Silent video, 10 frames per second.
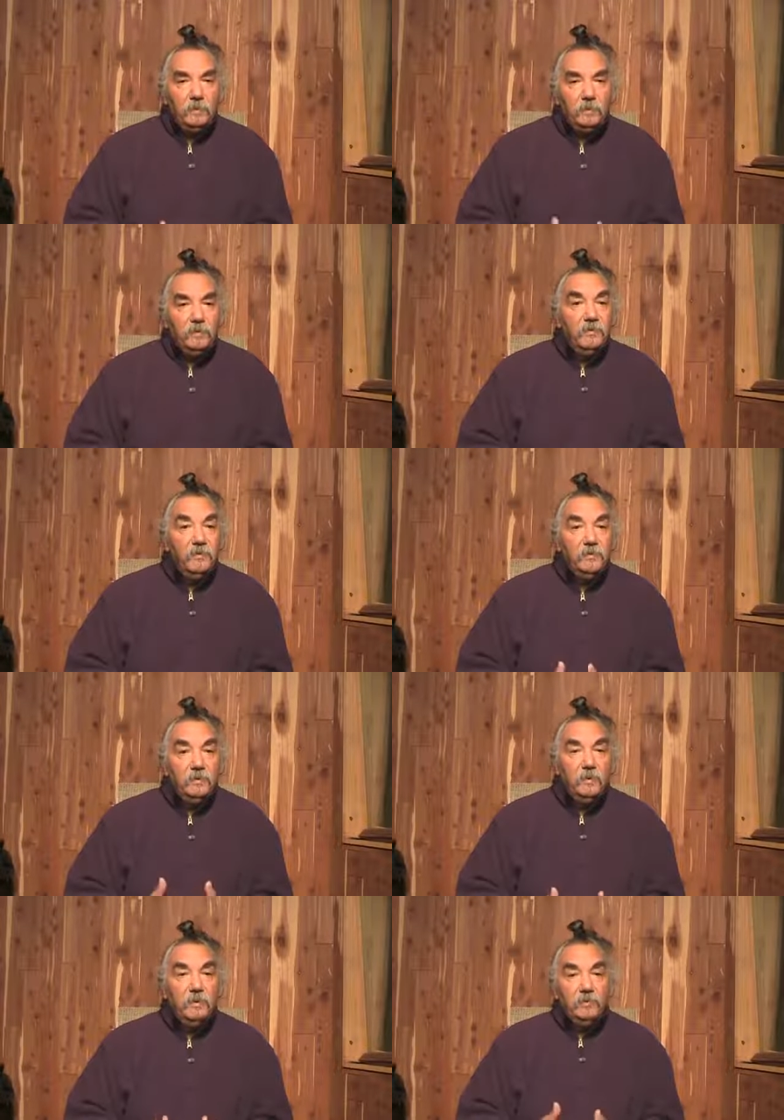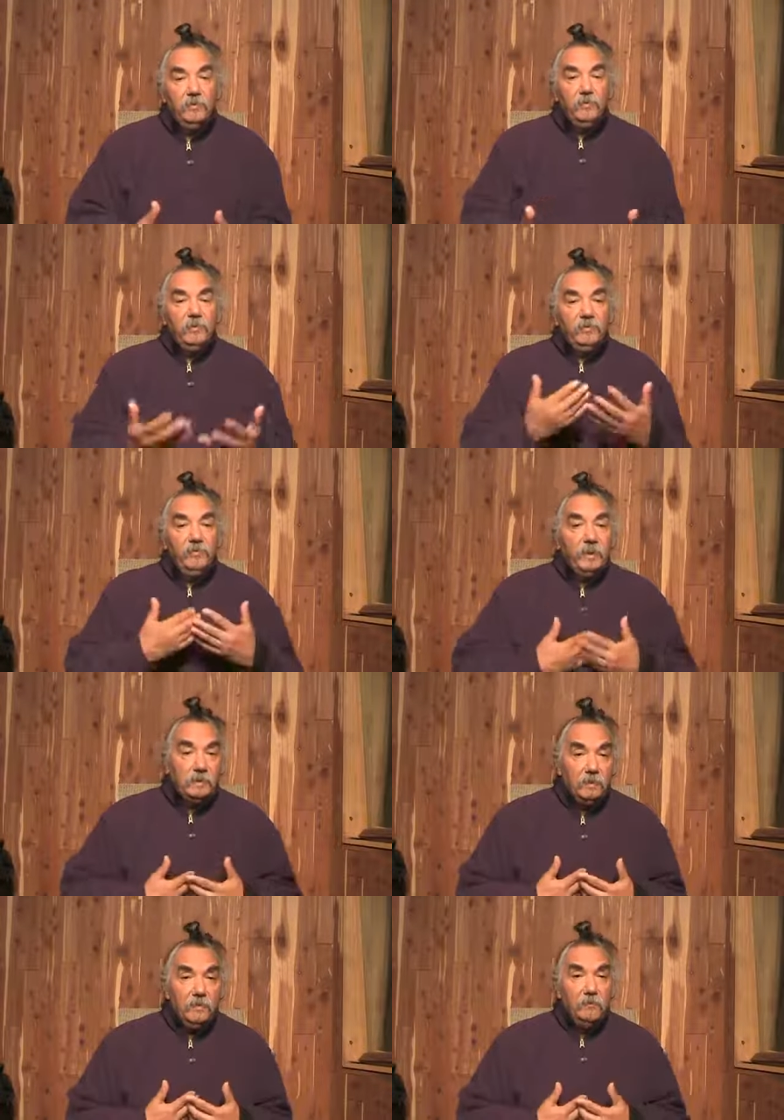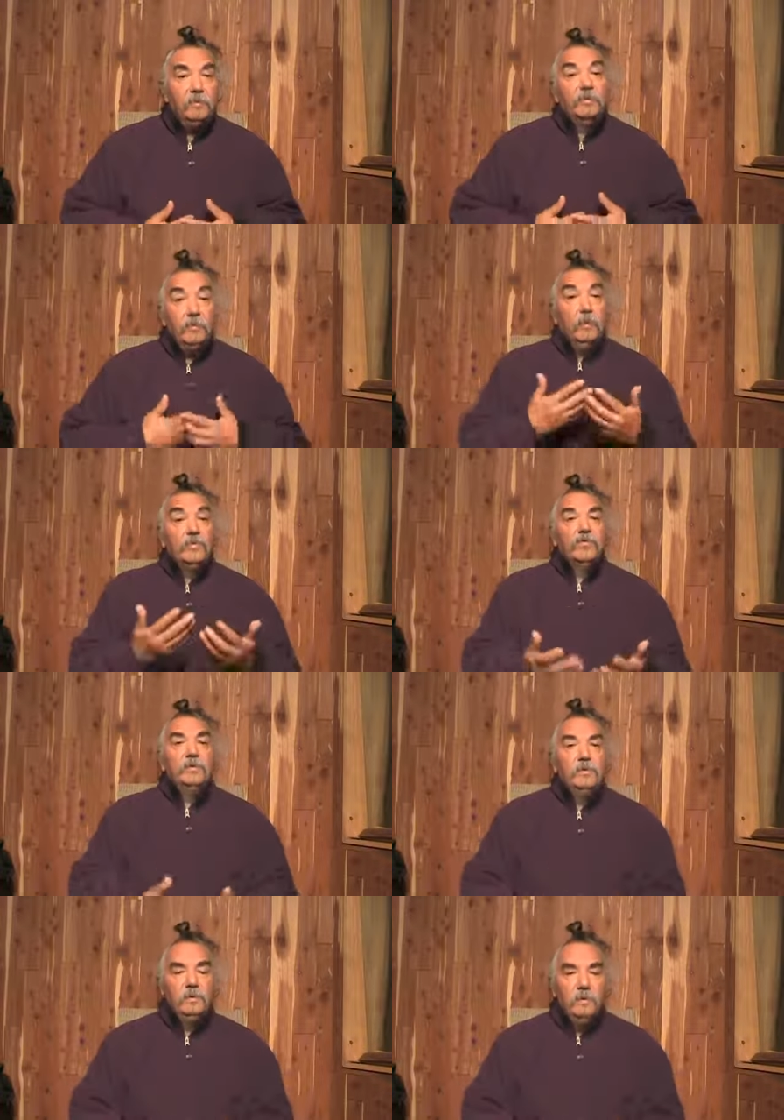diseases, not so much effect, but cause.